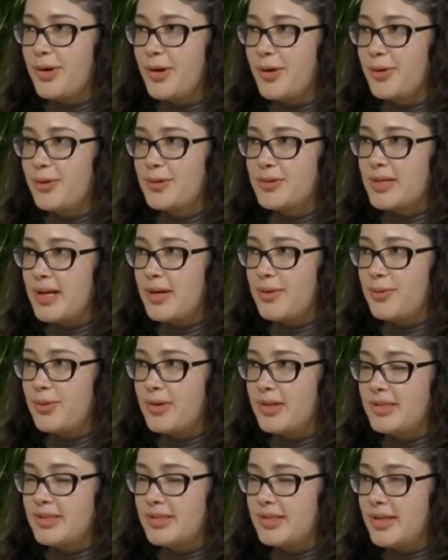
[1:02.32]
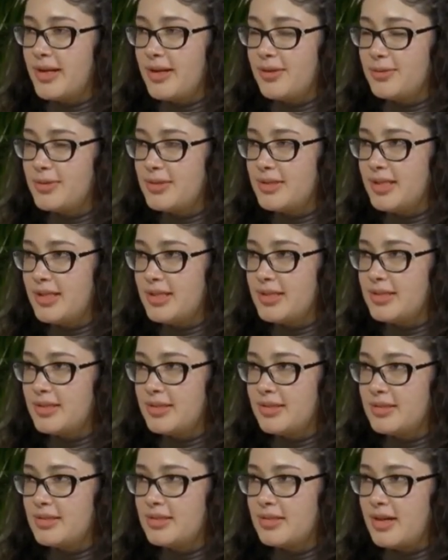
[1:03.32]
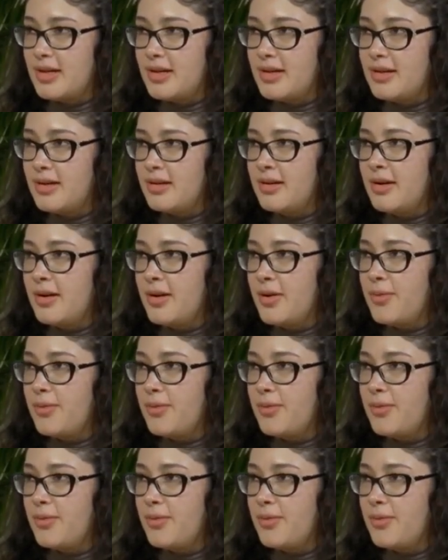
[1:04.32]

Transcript: because our underground stations are